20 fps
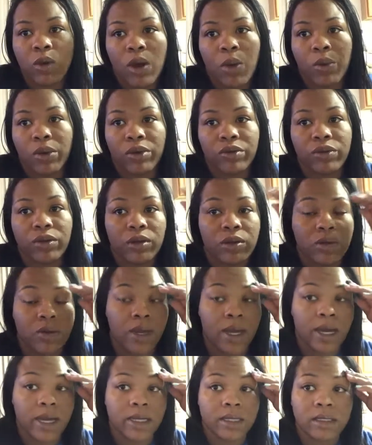well worth it, you
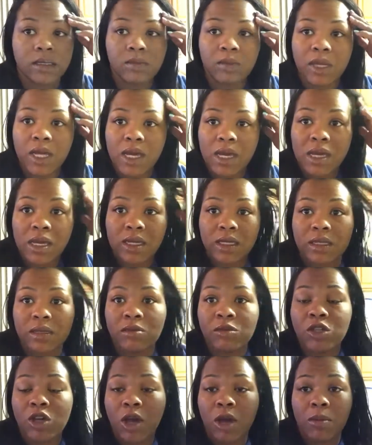guys. Because
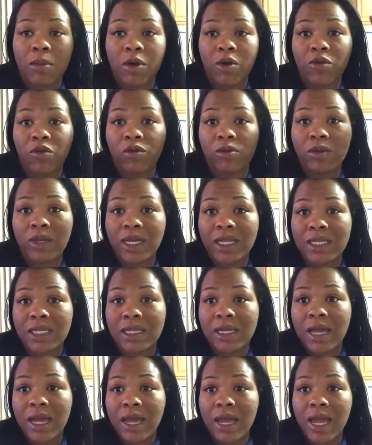I'm talking about from
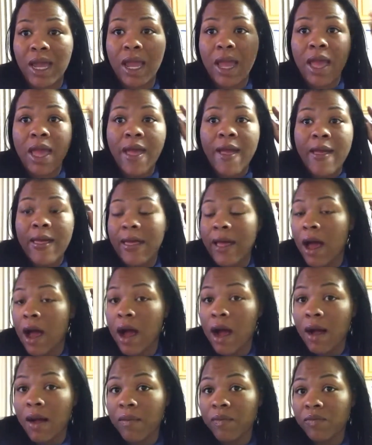yesterday,
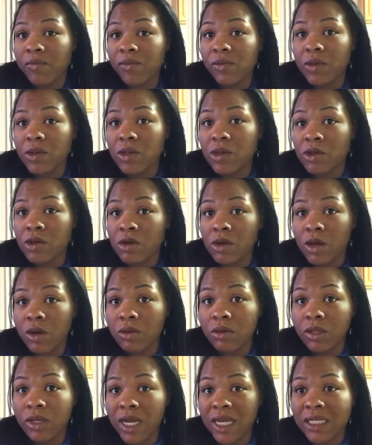you
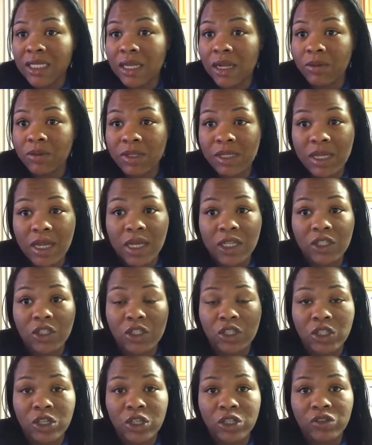know, yesterday was the age
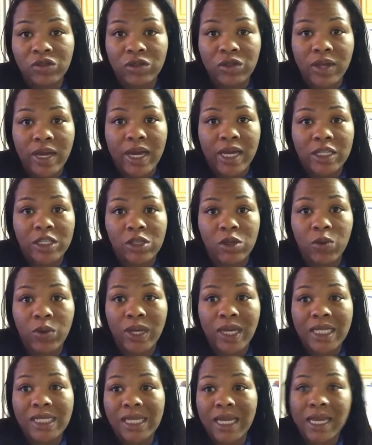of surgery, you guys. So
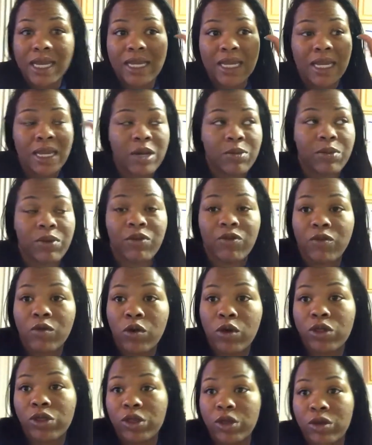when I said I had to get up at
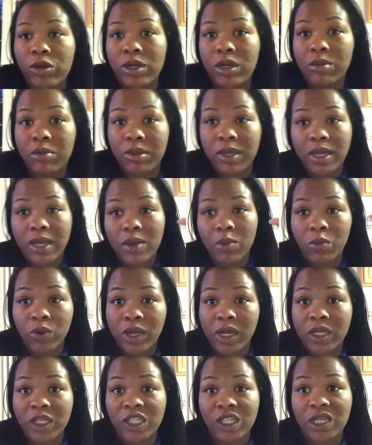4:30 to be
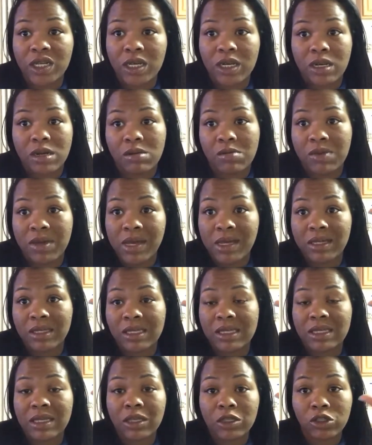where she needed to be
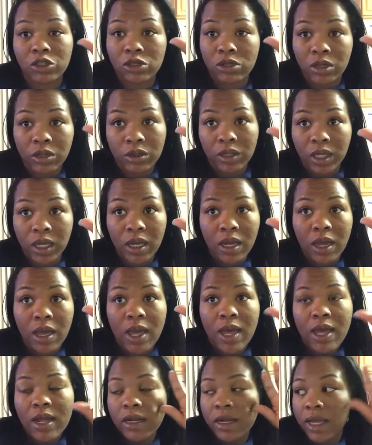at 6:30
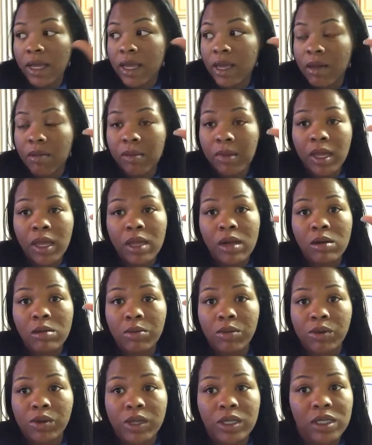to get me and the
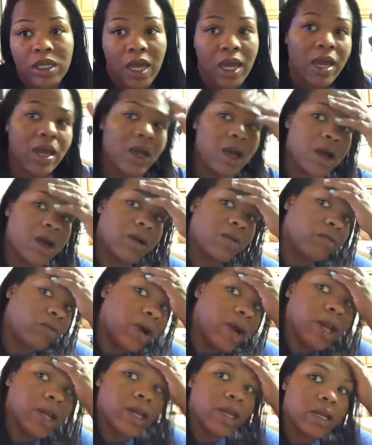boys and her
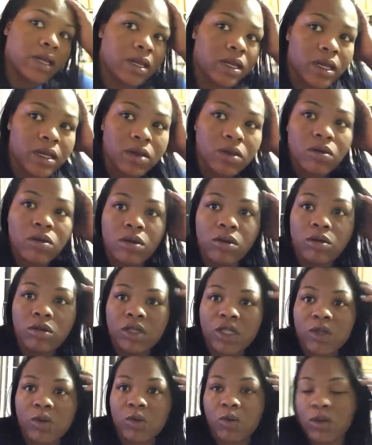ready. And then, you know,
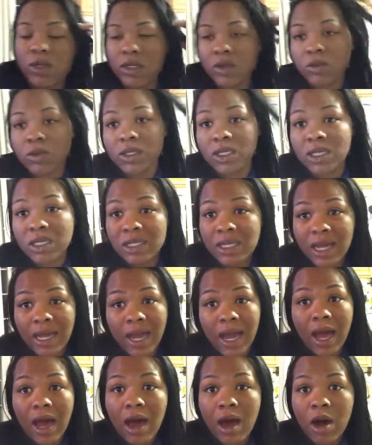since I
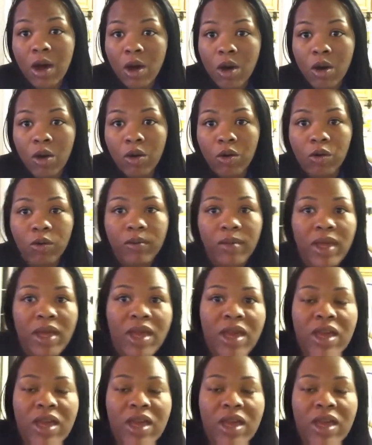got her home,